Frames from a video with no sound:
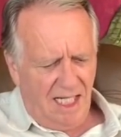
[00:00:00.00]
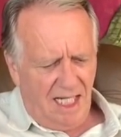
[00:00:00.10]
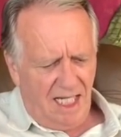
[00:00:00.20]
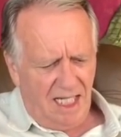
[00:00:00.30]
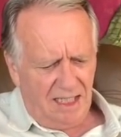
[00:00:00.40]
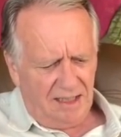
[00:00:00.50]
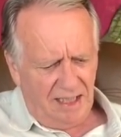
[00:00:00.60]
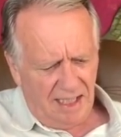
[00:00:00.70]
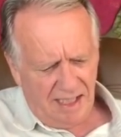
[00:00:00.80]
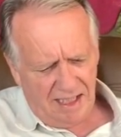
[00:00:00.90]
And
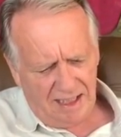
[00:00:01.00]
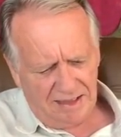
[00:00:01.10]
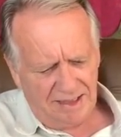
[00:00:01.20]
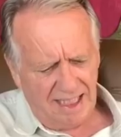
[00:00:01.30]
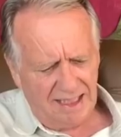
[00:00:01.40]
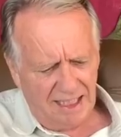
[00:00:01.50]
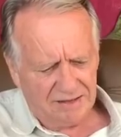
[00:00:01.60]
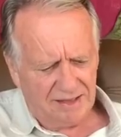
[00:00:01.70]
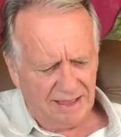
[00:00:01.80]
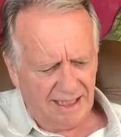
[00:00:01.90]
I sat
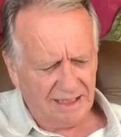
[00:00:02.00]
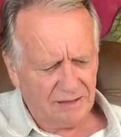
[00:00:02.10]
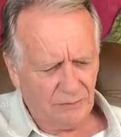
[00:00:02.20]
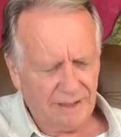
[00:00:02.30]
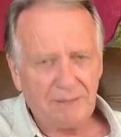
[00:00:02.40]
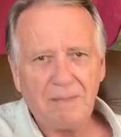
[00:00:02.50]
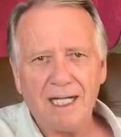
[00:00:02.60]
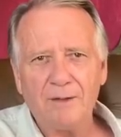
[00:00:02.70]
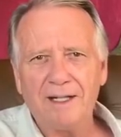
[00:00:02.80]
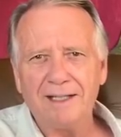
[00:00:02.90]
down today to read
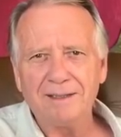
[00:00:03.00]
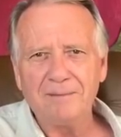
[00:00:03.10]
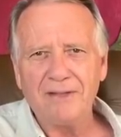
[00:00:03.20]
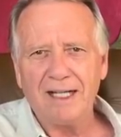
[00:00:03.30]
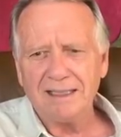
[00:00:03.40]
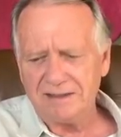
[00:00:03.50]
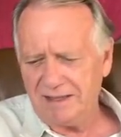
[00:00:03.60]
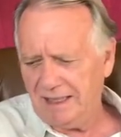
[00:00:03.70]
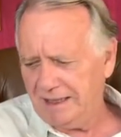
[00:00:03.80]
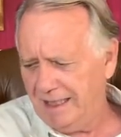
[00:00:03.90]
my random thoughts
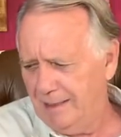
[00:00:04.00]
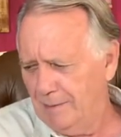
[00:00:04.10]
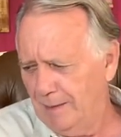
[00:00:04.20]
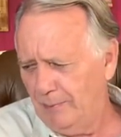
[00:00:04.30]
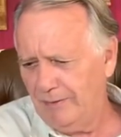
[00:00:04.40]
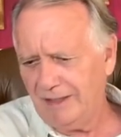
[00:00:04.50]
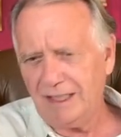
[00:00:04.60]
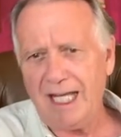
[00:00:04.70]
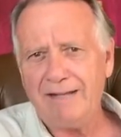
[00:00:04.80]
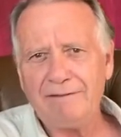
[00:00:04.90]
and I came up with a
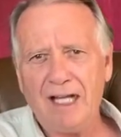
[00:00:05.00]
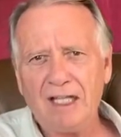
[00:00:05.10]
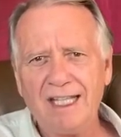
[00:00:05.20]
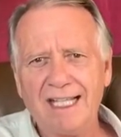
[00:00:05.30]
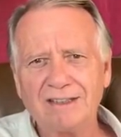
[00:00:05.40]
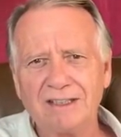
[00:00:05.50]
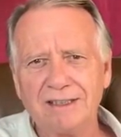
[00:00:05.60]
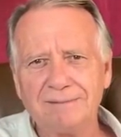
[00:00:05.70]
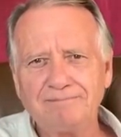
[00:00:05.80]
life lesson.